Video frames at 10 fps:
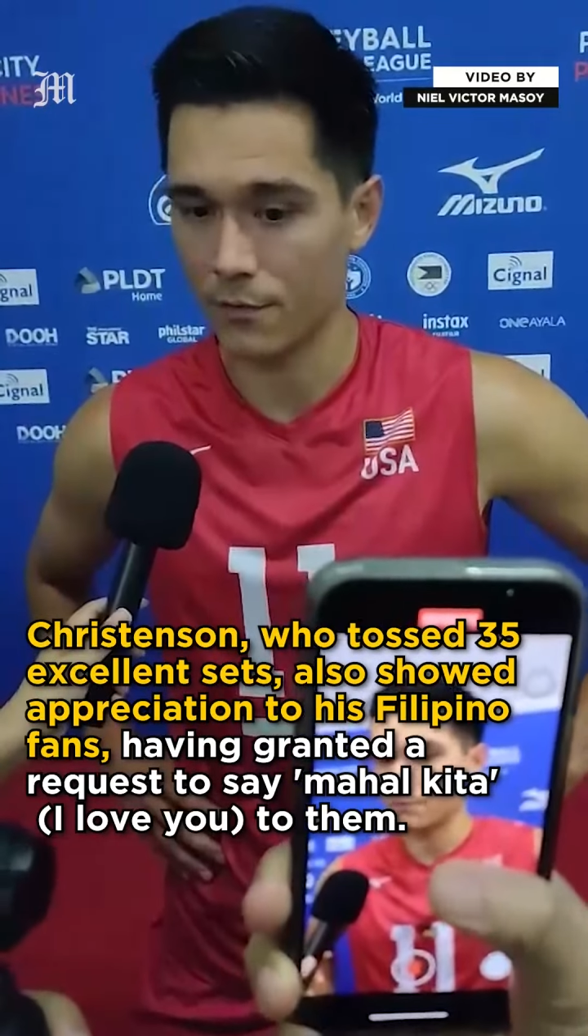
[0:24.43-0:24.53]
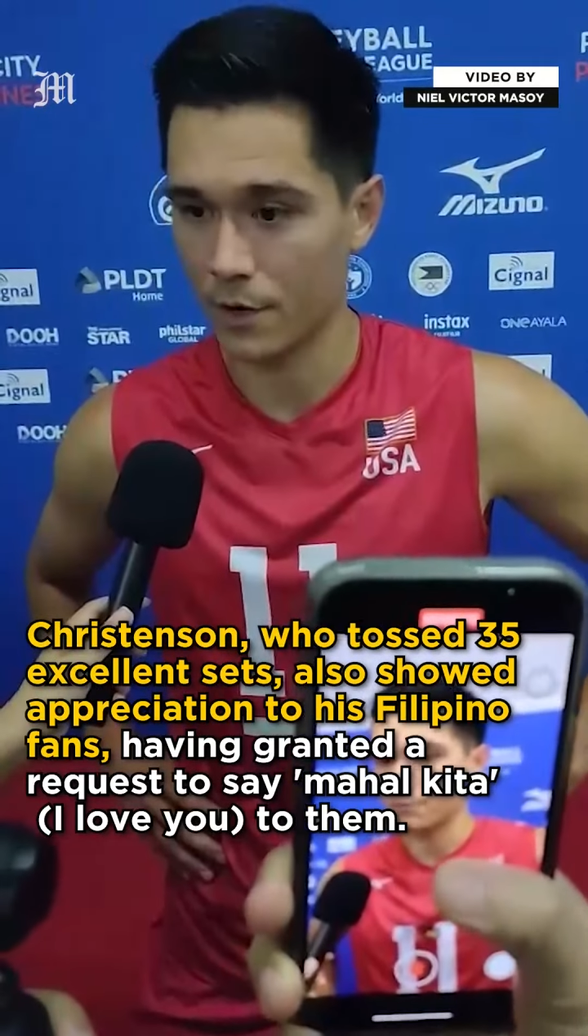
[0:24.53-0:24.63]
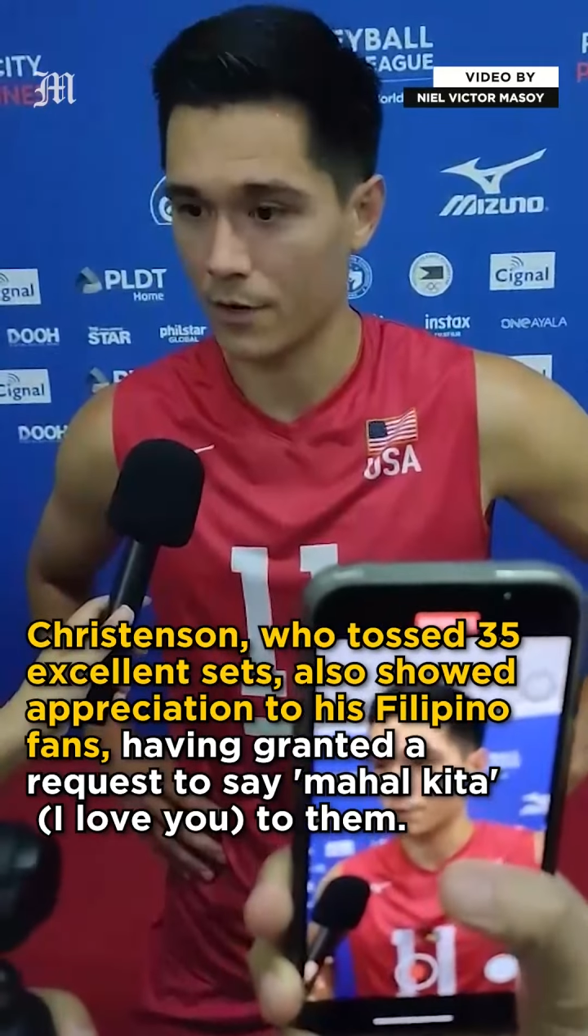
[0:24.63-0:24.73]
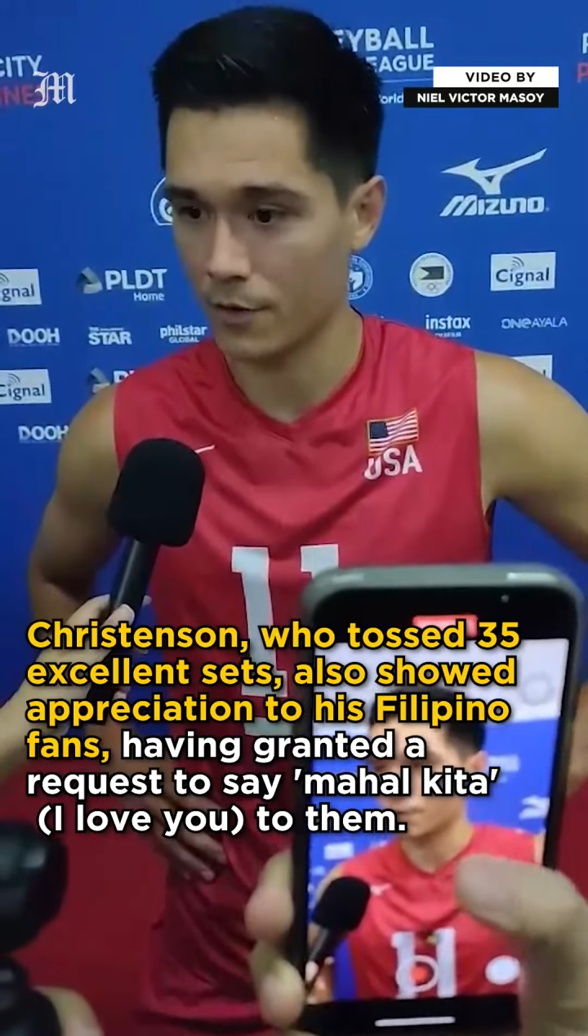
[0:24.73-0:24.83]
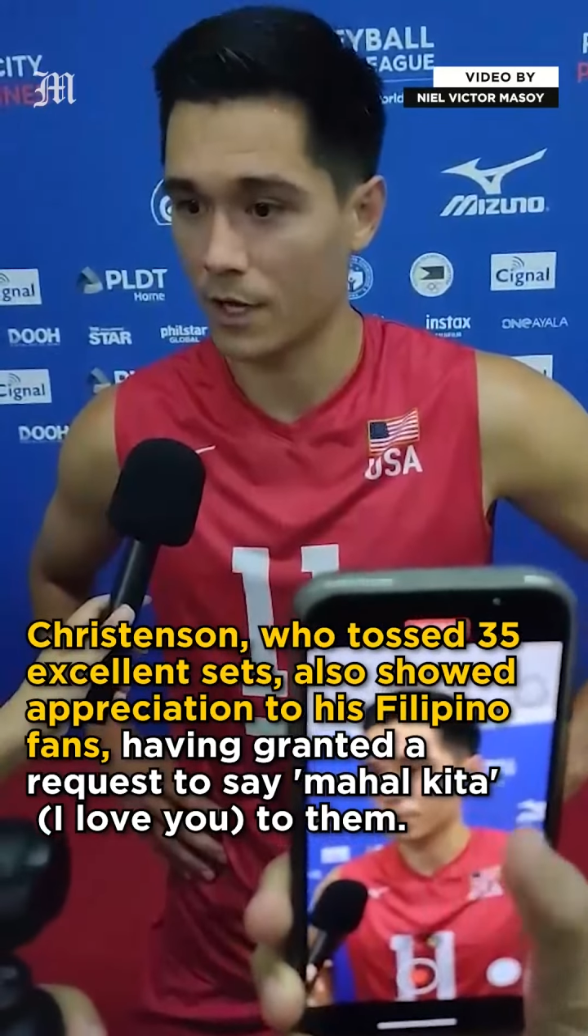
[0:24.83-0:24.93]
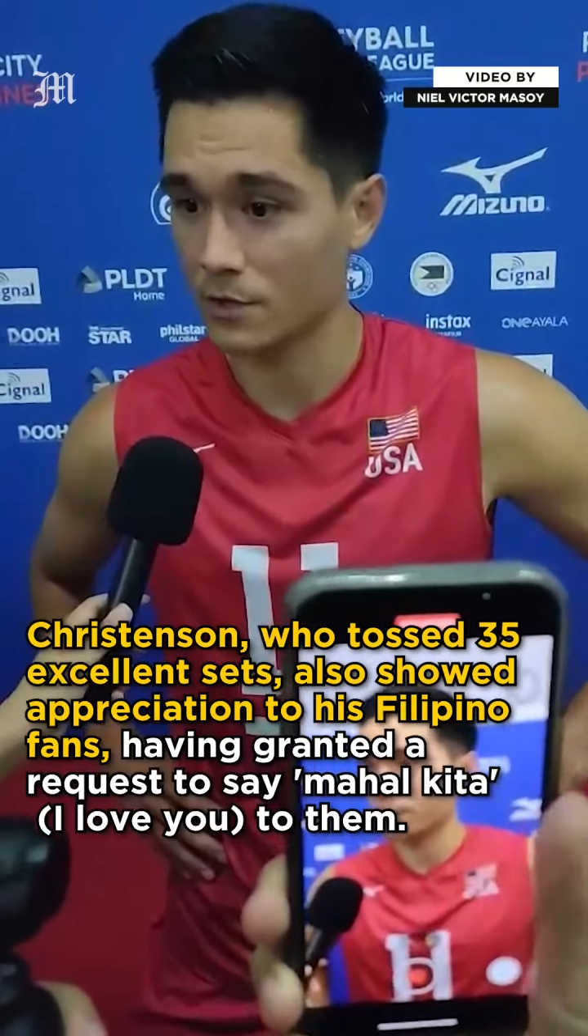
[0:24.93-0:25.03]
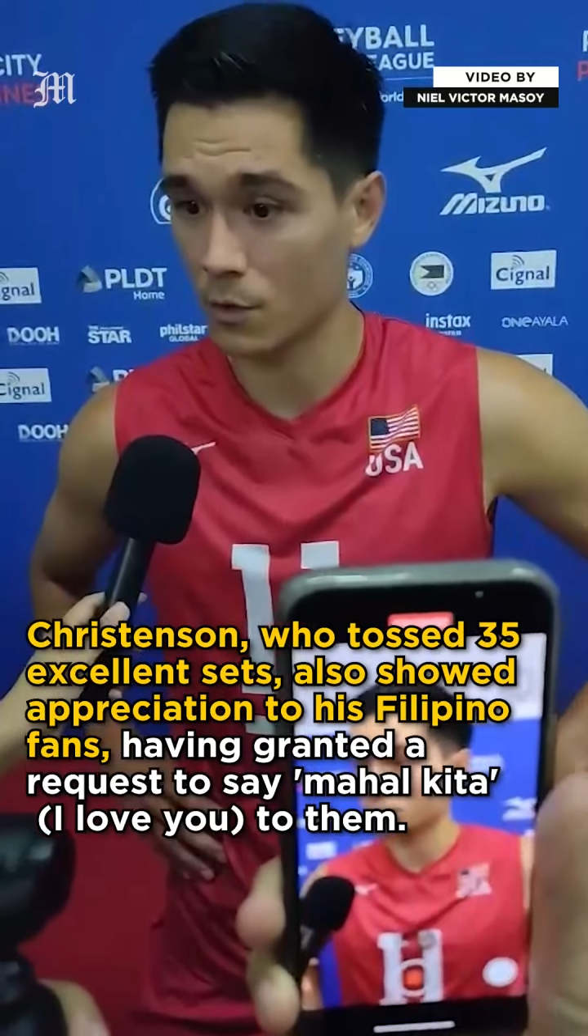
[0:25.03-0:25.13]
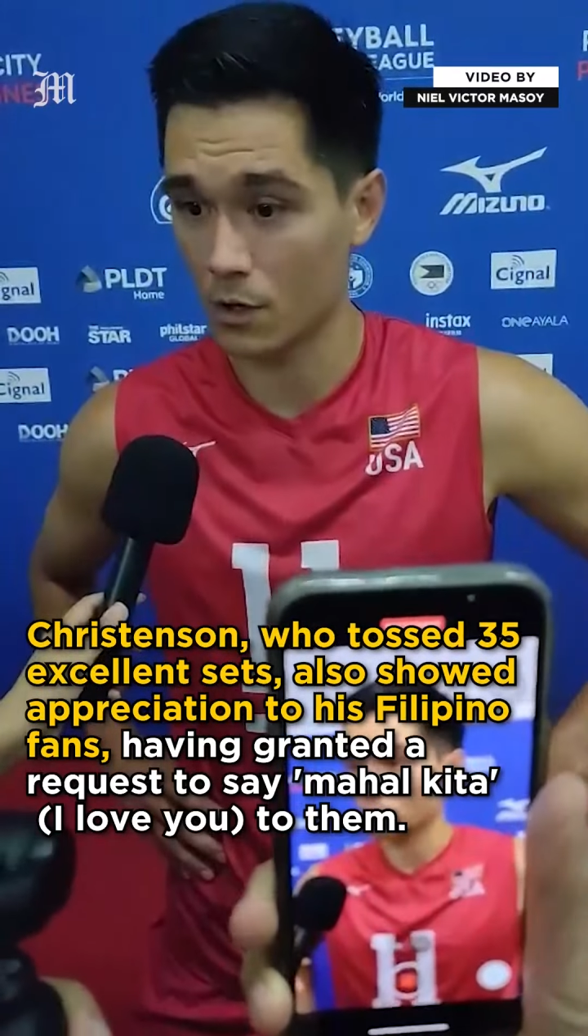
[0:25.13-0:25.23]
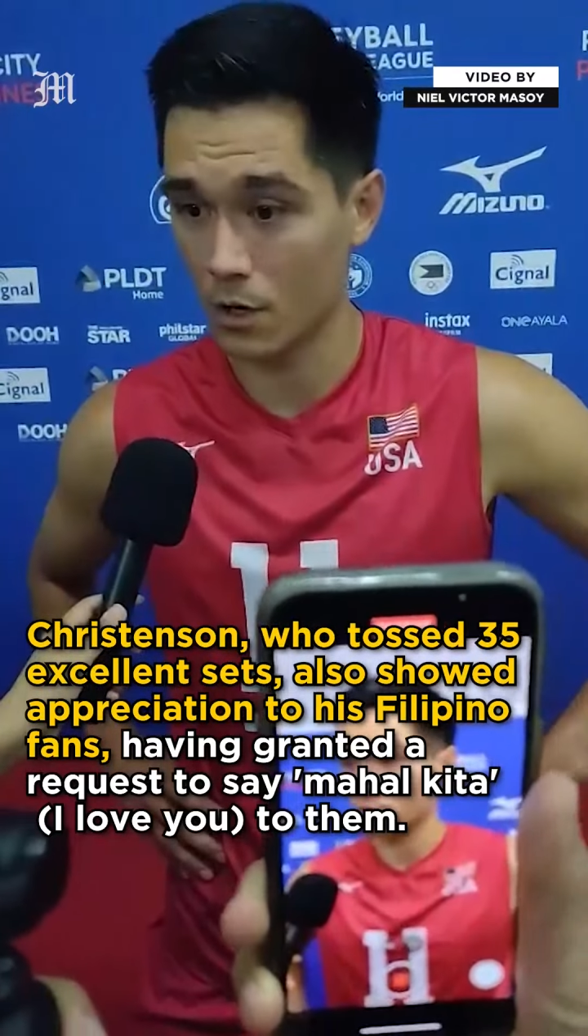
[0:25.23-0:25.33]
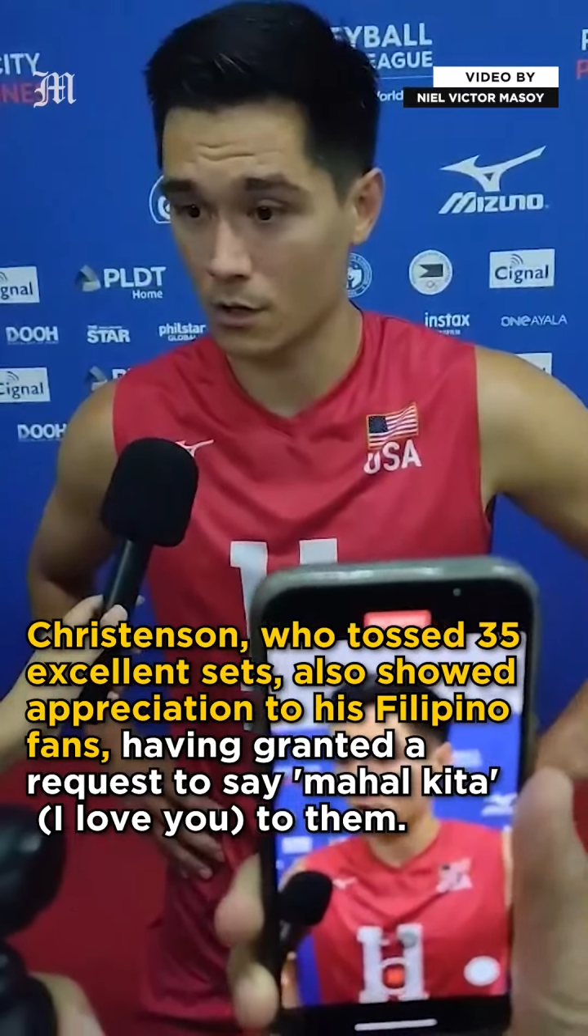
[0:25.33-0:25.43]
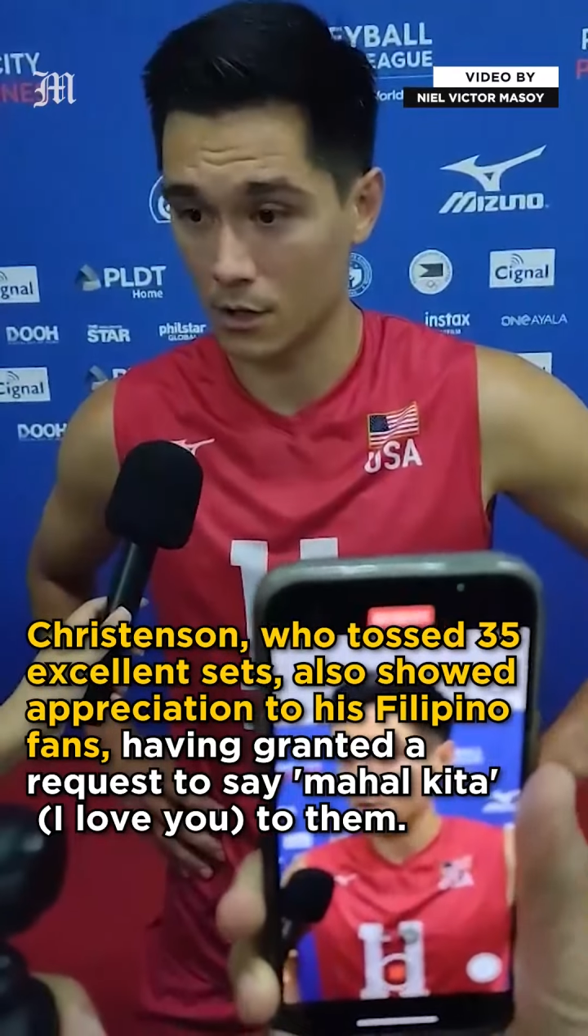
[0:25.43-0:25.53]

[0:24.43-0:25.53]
have a lot to work on,